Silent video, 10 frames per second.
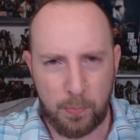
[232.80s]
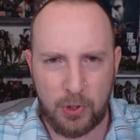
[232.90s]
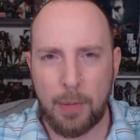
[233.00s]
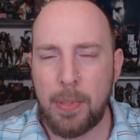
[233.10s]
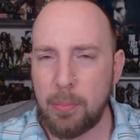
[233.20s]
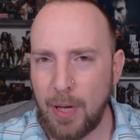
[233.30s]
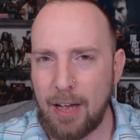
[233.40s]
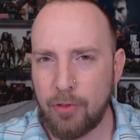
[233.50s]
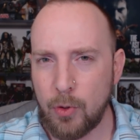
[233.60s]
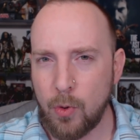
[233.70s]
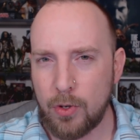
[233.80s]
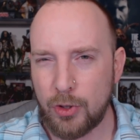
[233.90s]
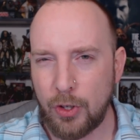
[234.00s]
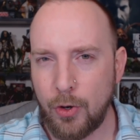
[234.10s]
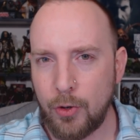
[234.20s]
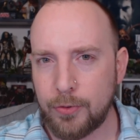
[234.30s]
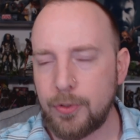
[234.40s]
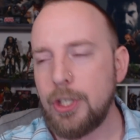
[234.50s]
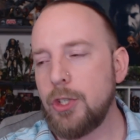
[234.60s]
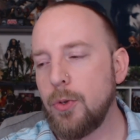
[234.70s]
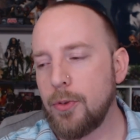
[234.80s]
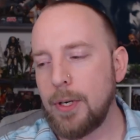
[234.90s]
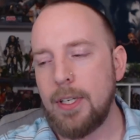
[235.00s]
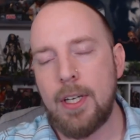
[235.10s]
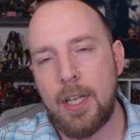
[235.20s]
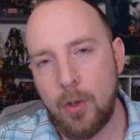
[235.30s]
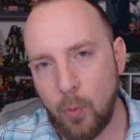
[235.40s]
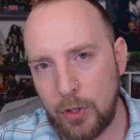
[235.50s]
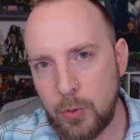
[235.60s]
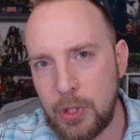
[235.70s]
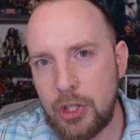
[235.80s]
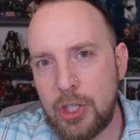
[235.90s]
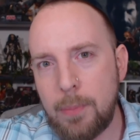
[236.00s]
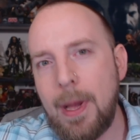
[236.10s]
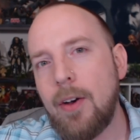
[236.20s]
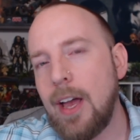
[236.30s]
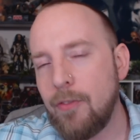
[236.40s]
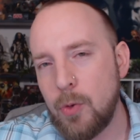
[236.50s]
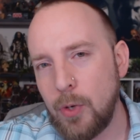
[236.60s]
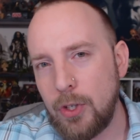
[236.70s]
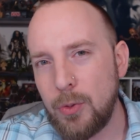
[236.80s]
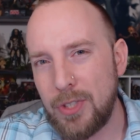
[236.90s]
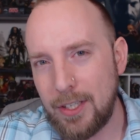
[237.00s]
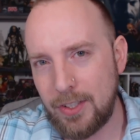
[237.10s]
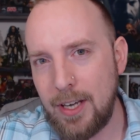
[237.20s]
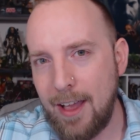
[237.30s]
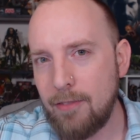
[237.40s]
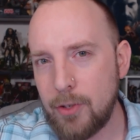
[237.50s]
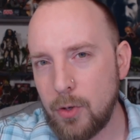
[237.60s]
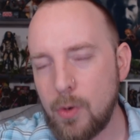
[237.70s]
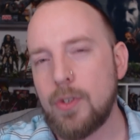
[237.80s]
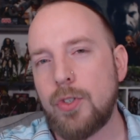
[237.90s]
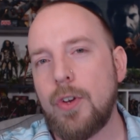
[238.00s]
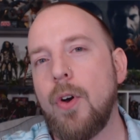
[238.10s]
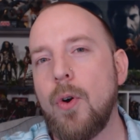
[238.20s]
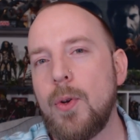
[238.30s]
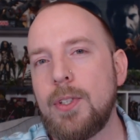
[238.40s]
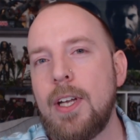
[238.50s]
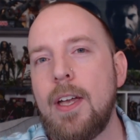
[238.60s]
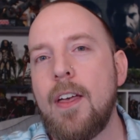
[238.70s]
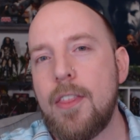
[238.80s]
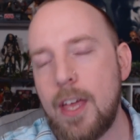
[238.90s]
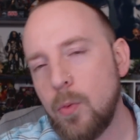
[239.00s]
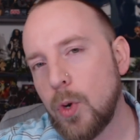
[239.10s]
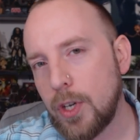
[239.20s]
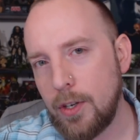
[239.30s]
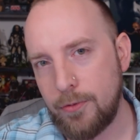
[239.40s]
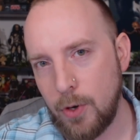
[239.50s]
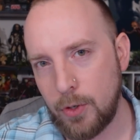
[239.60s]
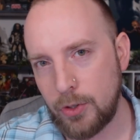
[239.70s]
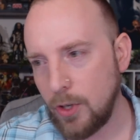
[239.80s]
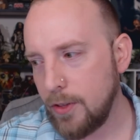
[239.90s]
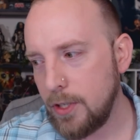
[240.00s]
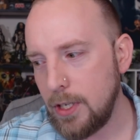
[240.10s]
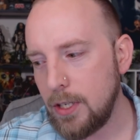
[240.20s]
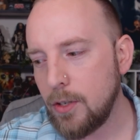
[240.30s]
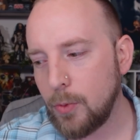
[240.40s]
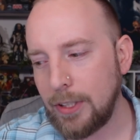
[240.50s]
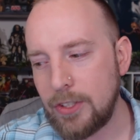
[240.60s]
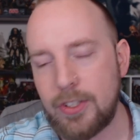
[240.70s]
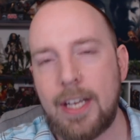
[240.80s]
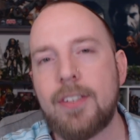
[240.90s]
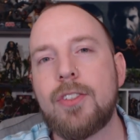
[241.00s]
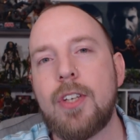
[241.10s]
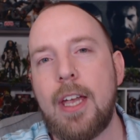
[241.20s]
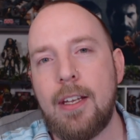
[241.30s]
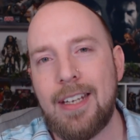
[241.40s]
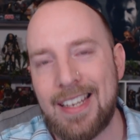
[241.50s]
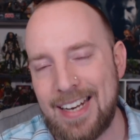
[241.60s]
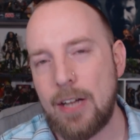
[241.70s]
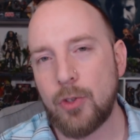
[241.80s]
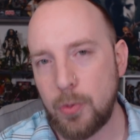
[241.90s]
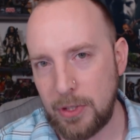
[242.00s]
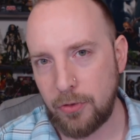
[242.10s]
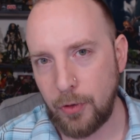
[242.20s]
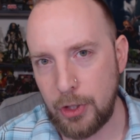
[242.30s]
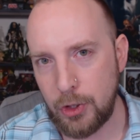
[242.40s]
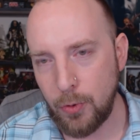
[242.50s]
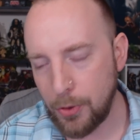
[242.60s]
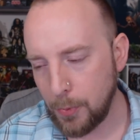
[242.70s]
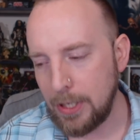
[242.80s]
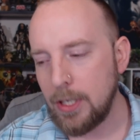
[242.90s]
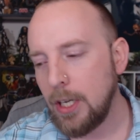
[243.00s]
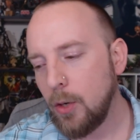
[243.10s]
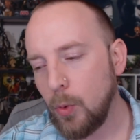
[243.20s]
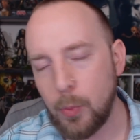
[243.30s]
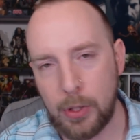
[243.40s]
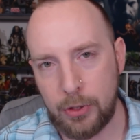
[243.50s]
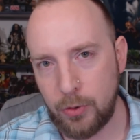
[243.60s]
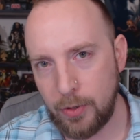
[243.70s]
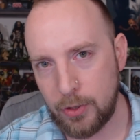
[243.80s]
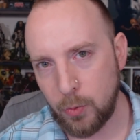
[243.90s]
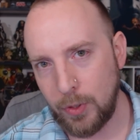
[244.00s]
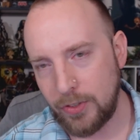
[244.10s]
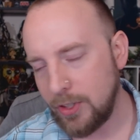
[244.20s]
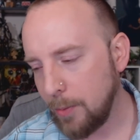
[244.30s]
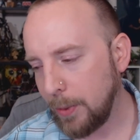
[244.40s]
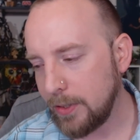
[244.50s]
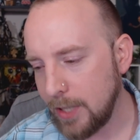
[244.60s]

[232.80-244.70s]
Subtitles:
some people have their orders on hold for issue three. Once we ship out everyone who doesn't have their orders on hold, then we're going to focus on the release dates and announcements for issue three. We want to do this one step at a